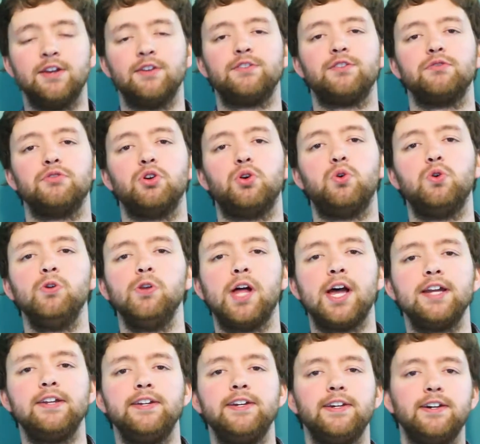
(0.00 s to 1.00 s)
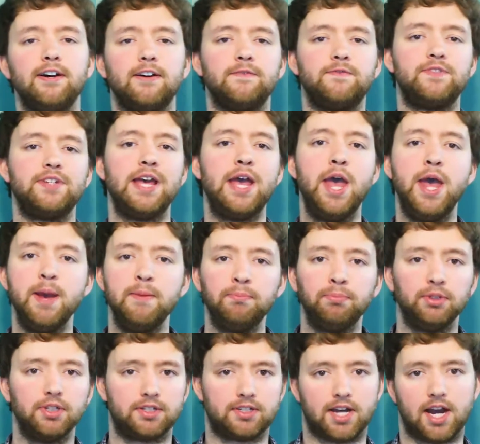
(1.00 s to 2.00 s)
So the whole idea of
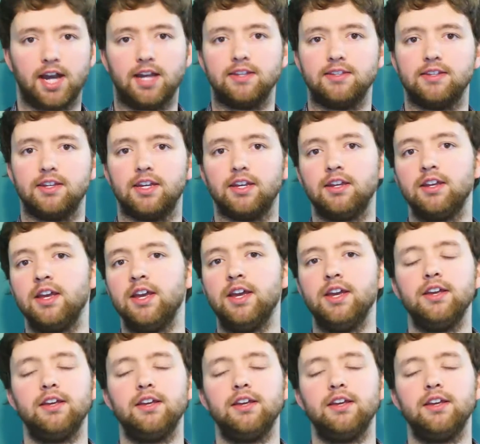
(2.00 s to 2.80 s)
templatizing